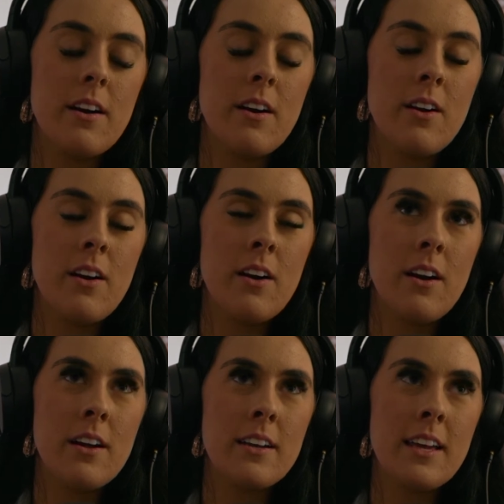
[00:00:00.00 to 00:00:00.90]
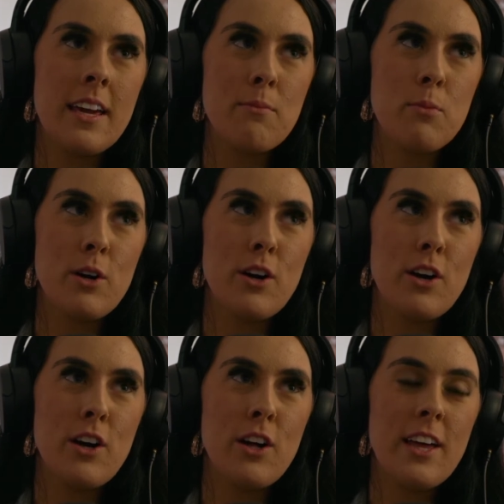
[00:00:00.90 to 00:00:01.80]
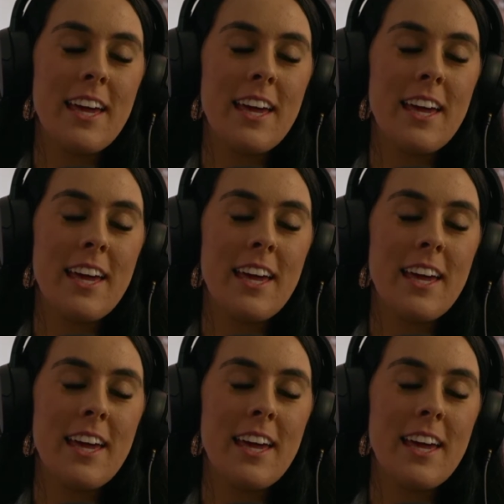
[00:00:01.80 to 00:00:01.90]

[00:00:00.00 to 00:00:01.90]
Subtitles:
on April